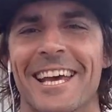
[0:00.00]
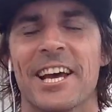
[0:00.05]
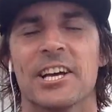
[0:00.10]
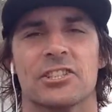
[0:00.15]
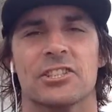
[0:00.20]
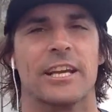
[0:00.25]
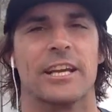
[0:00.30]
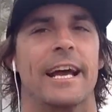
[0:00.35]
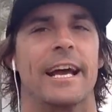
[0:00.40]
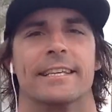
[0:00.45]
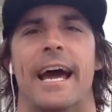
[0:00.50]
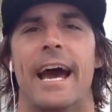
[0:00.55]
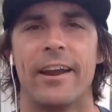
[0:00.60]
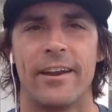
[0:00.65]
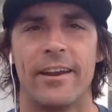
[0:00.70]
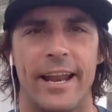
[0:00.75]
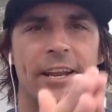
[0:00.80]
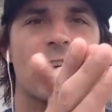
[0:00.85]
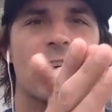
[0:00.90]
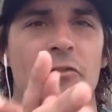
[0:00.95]
So, guys, how
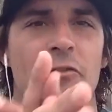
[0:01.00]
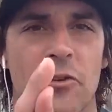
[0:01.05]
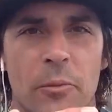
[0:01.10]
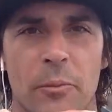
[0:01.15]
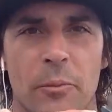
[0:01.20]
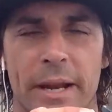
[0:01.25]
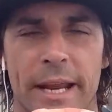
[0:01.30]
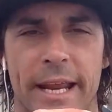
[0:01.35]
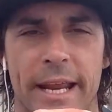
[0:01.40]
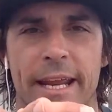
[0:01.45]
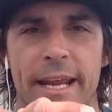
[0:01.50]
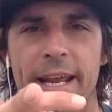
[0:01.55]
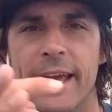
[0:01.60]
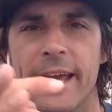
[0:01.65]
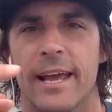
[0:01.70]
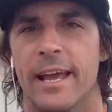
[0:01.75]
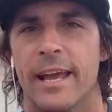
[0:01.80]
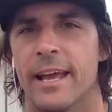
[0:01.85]
did I go from being